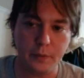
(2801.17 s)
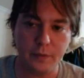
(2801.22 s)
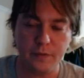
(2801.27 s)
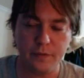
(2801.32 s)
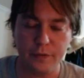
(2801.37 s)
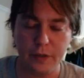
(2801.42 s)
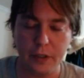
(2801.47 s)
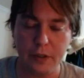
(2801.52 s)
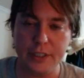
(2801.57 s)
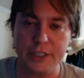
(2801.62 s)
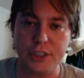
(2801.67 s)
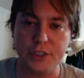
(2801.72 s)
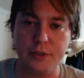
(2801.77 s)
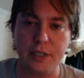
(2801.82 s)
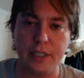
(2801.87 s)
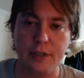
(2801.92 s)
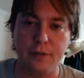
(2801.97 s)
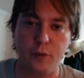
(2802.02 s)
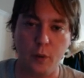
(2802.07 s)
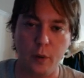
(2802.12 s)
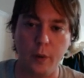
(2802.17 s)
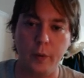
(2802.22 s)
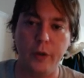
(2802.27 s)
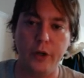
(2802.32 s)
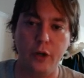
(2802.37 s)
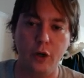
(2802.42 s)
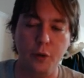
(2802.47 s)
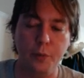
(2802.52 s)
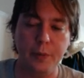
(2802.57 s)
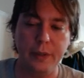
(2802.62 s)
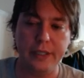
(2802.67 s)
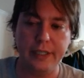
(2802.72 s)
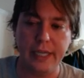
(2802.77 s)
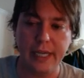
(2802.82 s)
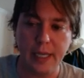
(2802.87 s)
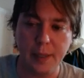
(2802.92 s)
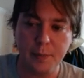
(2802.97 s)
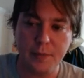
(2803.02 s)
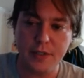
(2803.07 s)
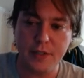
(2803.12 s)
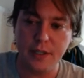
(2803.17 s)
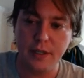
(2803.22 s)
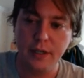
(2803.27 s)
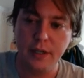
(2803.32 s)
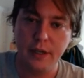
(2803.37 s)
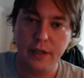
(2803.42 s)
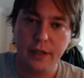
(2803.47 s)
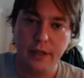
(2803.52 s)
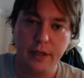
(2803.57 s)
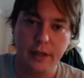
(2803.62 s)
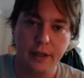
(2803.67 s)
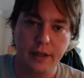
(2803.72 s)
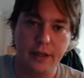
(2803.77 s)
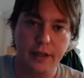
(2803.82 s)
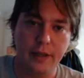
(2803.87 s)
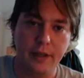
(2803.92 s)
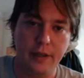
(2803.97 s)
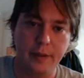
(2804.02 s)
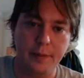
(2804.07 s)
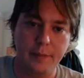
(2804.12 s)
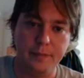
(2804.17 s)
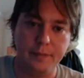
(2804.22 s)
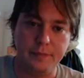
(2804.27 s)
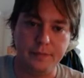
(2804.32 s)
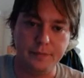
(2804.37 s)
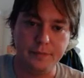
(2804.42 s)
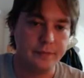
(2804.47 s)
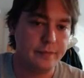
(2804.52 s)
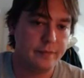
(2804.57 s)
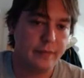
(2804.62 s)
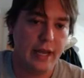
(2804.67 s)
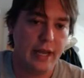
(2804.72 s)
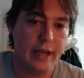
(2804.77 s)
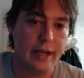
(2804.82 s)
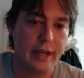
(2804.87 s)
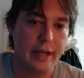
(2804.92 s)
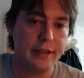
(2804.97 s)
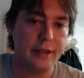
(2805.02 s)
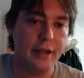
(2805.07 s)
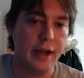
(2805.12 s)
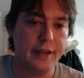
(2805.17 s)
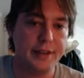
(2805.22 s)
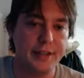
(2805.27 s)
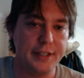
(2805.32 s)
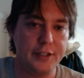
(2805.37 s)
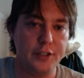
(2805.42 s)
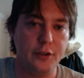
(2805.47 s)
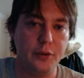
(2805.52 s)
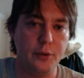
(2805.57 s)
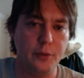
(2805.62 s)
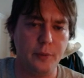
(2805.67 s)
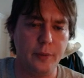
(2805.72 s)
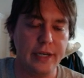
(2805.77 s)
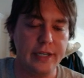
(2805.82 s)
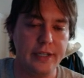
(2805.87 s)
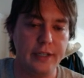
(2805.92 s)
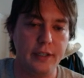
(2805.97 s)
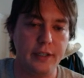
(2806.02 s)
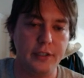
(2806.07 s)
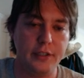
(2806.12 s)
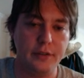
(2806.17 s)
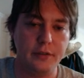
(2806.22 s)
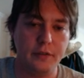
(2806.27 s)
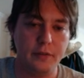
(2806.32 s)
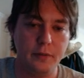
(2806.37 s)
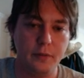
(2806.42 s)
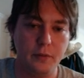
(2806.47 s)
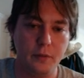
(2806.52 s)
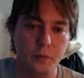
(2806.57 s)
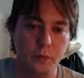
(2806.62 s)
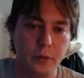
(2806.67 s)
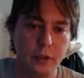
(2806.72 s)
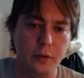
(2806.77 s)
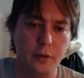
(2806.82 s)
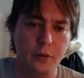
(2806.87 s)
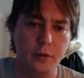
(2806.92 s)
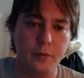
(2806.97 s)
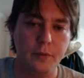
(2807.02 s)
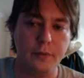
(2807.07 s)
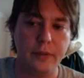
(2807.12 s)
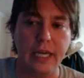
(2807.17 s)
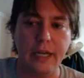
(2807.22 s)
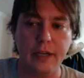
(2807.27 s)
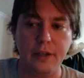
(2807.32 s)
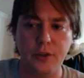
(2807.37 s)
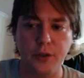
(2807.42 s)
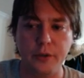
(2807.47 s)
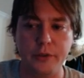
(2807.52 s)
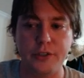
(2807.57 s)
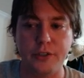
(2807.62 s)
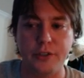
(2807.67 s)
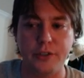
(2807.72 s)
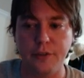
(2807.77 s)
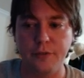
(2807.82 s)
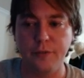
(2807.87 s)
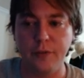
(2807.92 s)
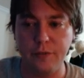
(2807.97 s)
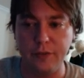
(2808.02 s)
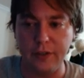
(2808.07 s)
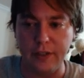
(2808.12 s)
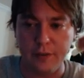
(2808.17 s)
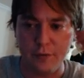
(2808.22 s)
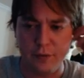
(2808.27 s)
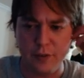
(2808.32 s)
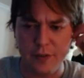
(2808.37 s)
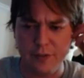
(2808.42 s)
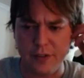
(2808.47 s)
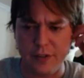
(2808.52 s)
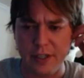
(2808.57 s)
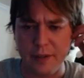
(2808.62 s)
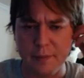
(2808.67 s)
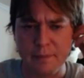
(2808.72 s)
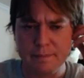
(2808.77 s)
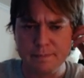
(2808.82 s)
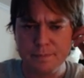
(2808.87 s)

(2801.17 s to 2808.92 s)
very straightforward open games, I think your rating will get closer to 1550.